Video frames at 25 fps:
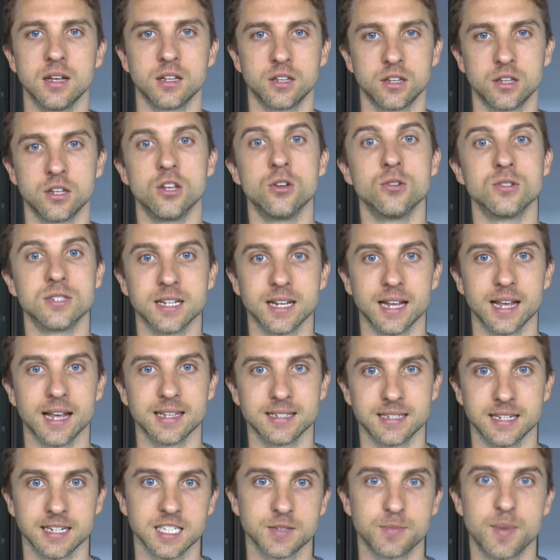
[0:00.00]
using it
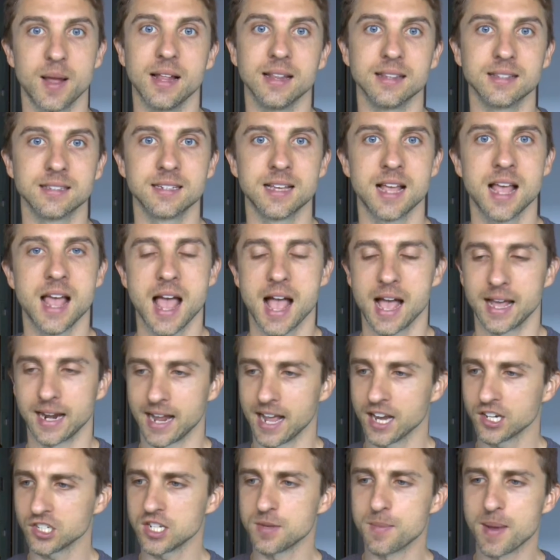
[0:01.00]
as an expense? And I
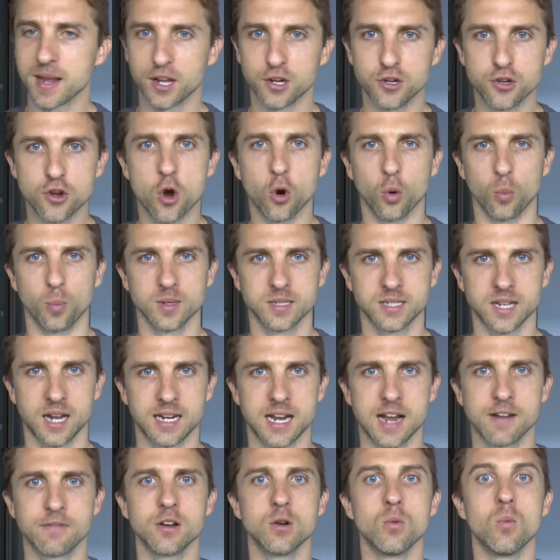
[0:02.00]
actually make a note beside
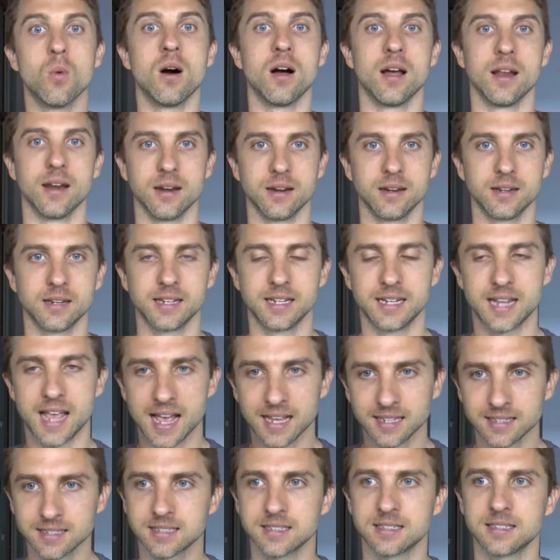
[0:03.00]
every one.
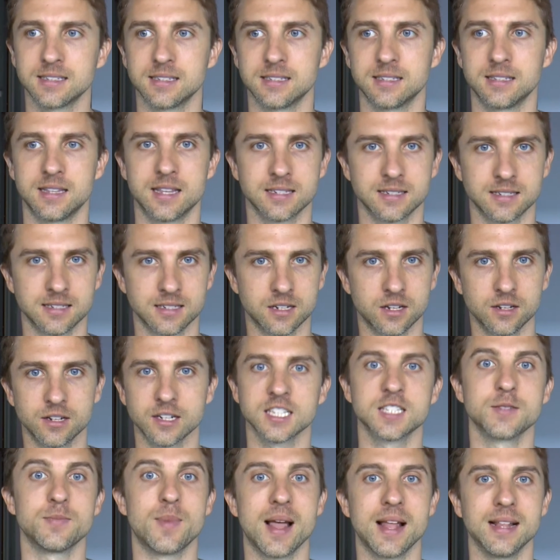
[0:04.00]
Yes, this is a good
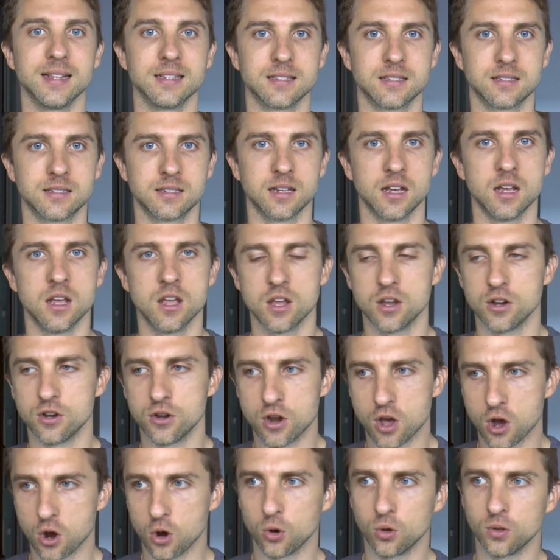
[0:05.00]
expense.
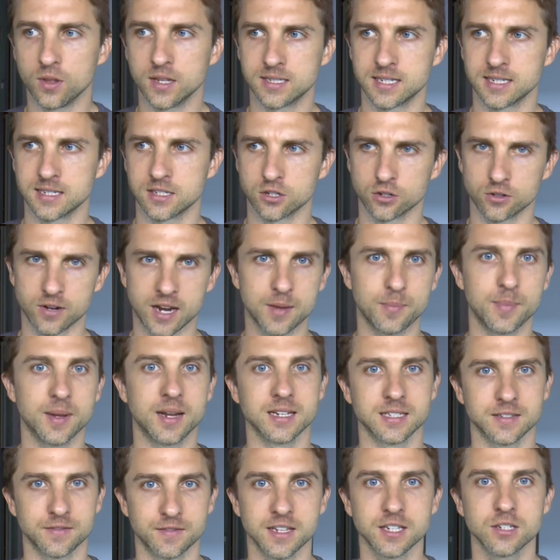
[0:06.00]
No, this isn't great
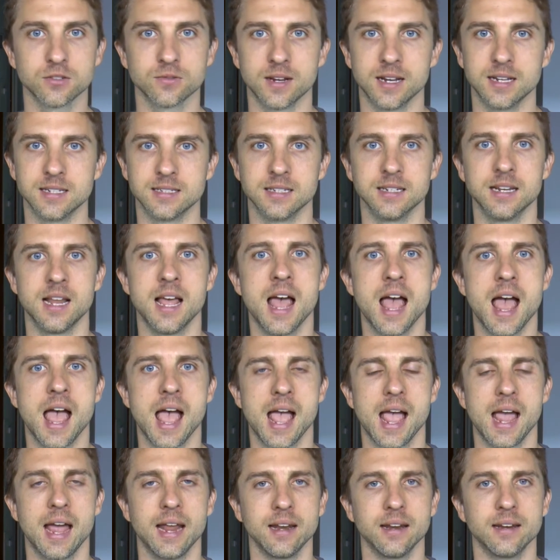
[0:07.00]
because of this reason.
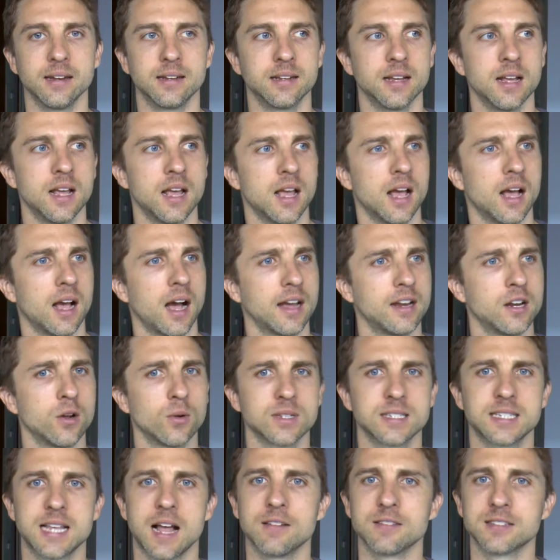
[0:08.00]
And I know
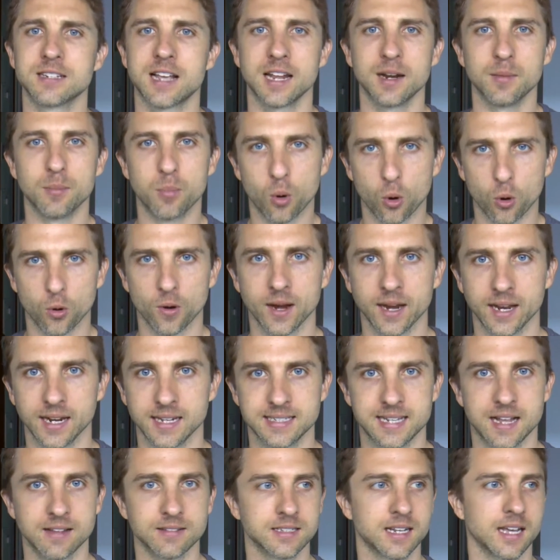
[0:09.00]
it sounds kind of boring and it
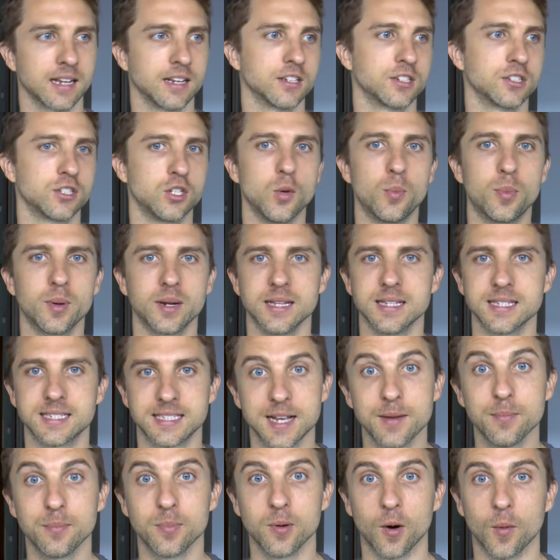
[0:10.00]
sounds kind of stupid and
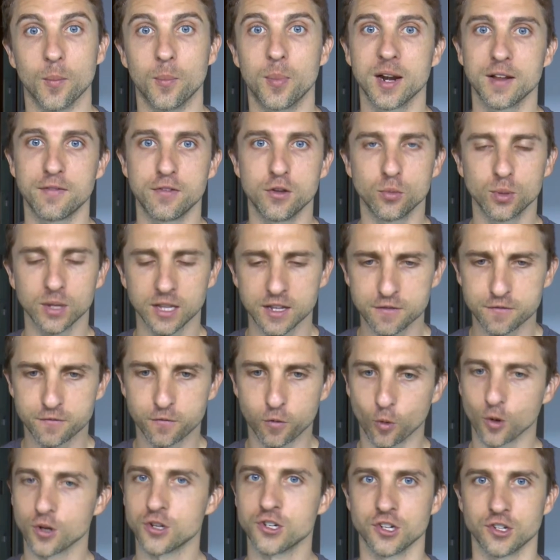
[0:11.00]
simple, but if you really
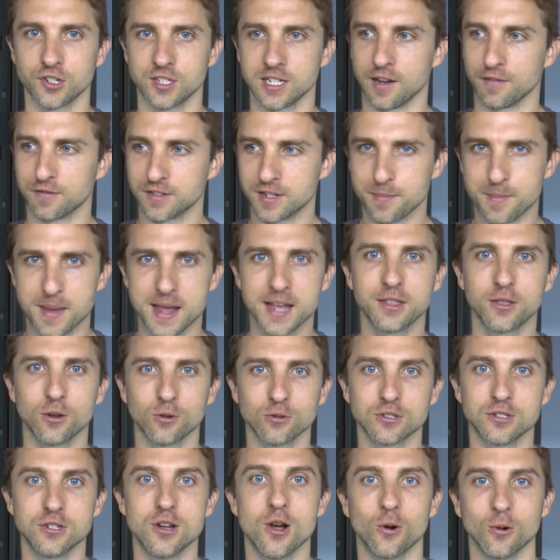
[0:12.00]
force yourself to make
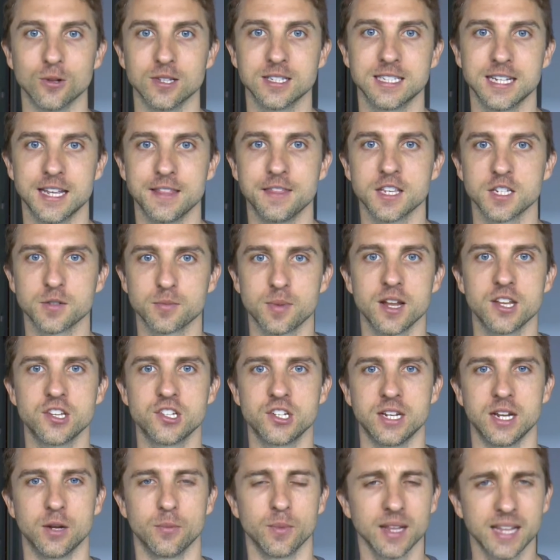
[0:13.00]
those notes in the
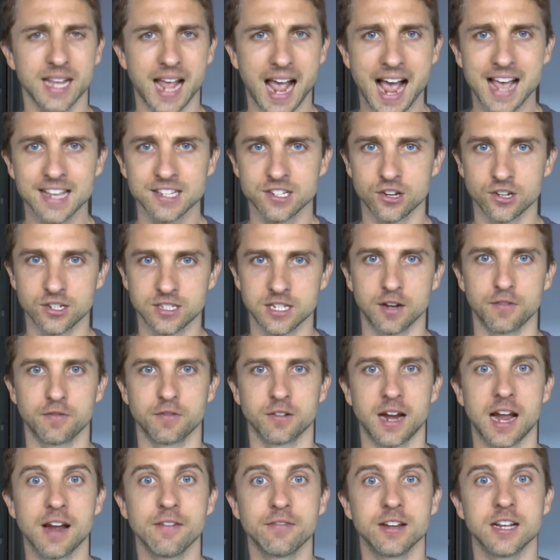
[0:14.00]
spreadsheet and really ask yourself
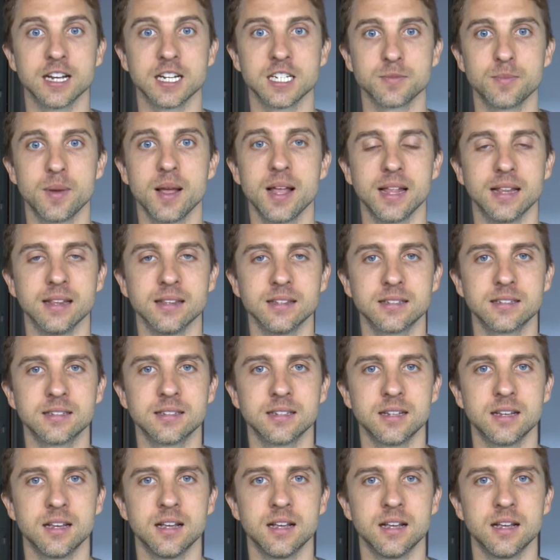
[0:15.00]
for every expense,